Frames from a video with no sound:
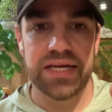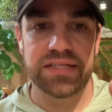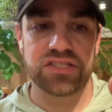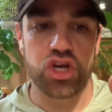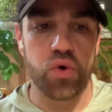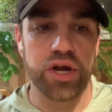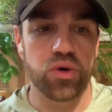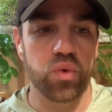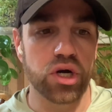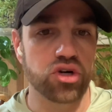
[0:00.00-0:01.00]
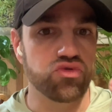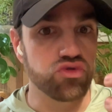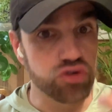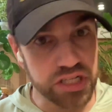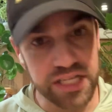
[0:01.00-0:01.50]
it's going to work
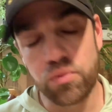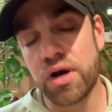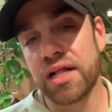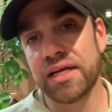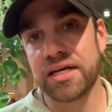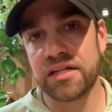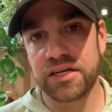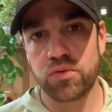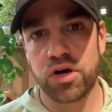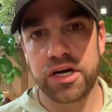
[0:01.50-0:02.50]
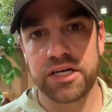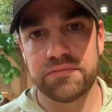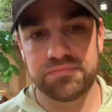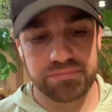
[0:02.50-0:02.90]
really well in clear water.